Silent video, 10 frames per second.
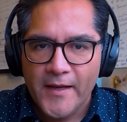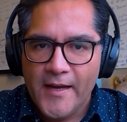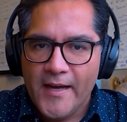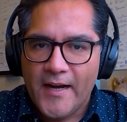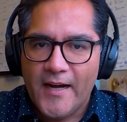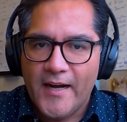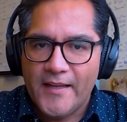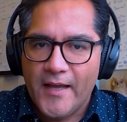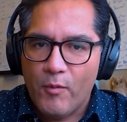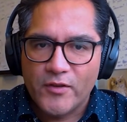
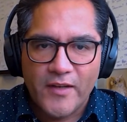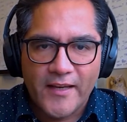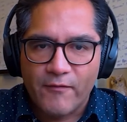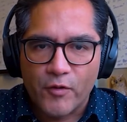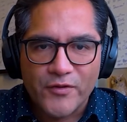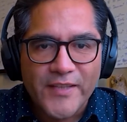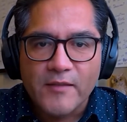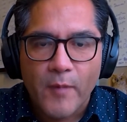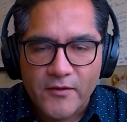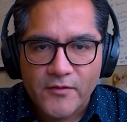And that was like for
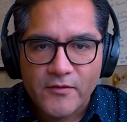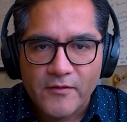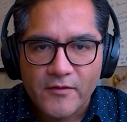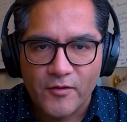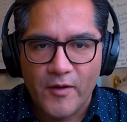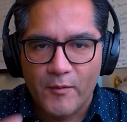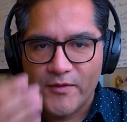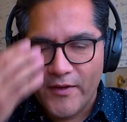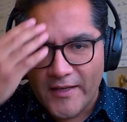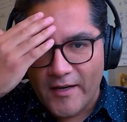6 months. So I was
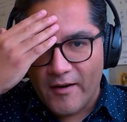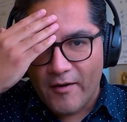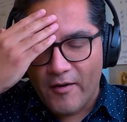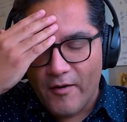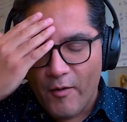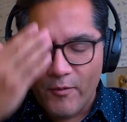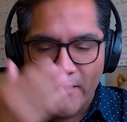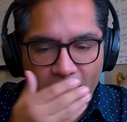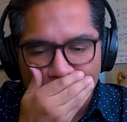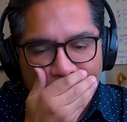thinking,
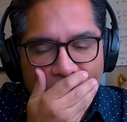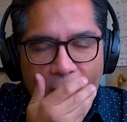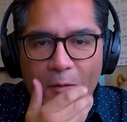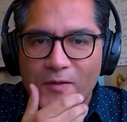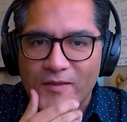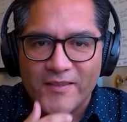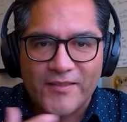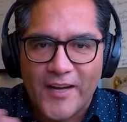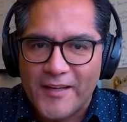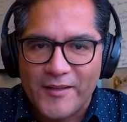holy, I was
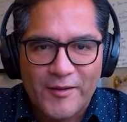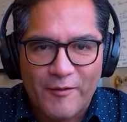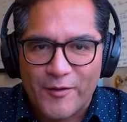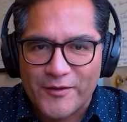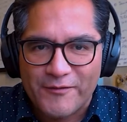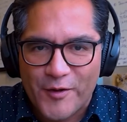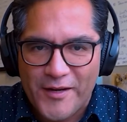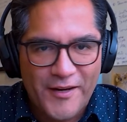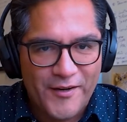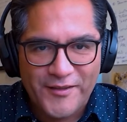studying, for
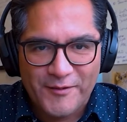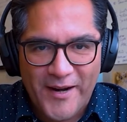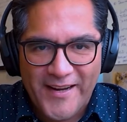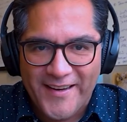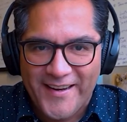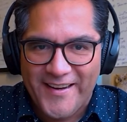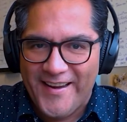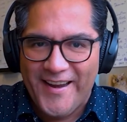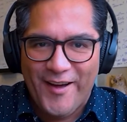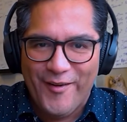years, right?
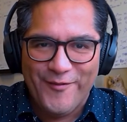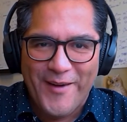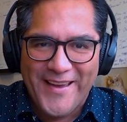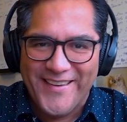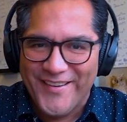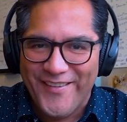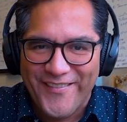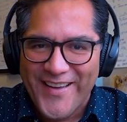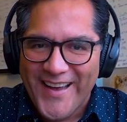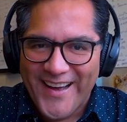And now,
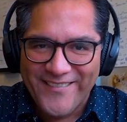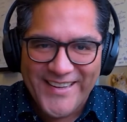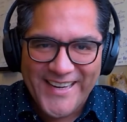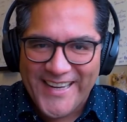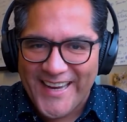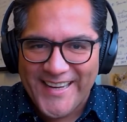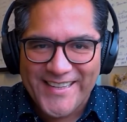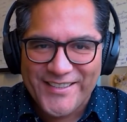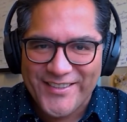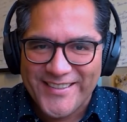I'm
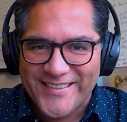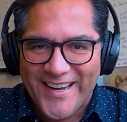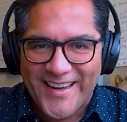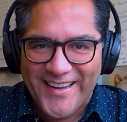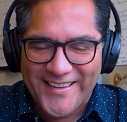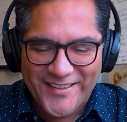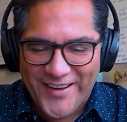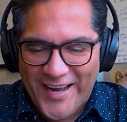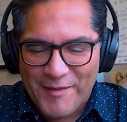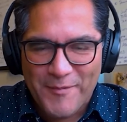dedicated to this,
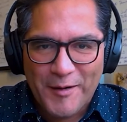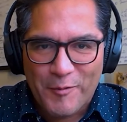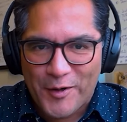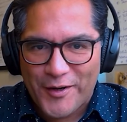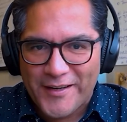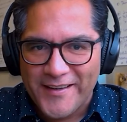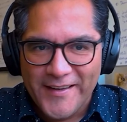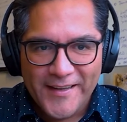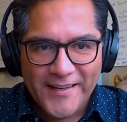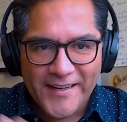admin work
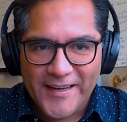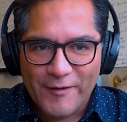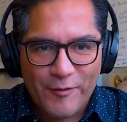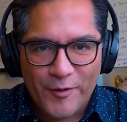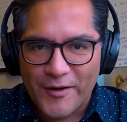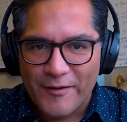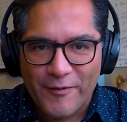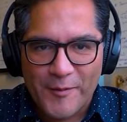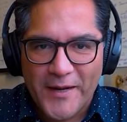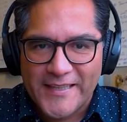
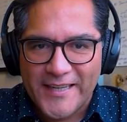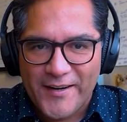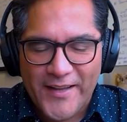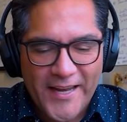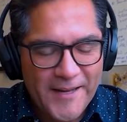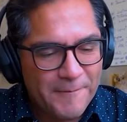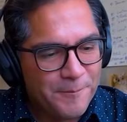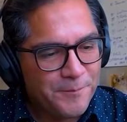for my entire day.